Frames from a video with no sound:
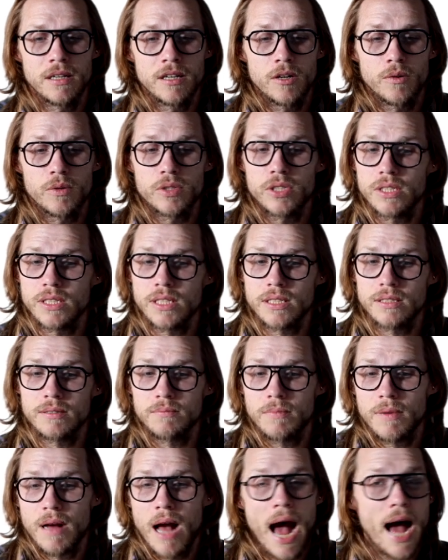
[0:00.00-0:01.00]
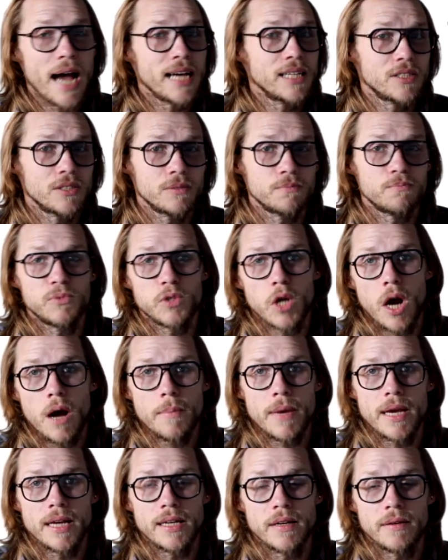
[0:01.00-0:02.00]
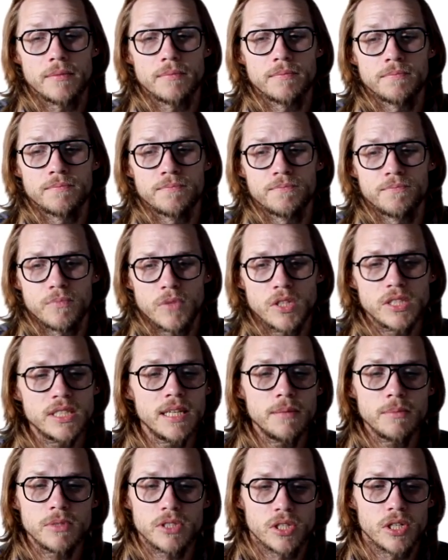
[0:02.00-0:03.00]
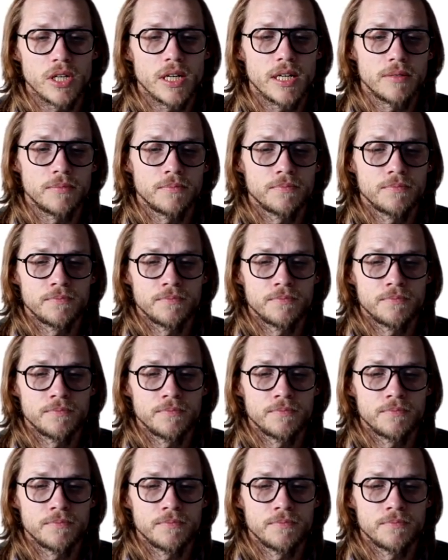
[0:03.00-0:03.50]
which is as high as Ja made it. This team is good.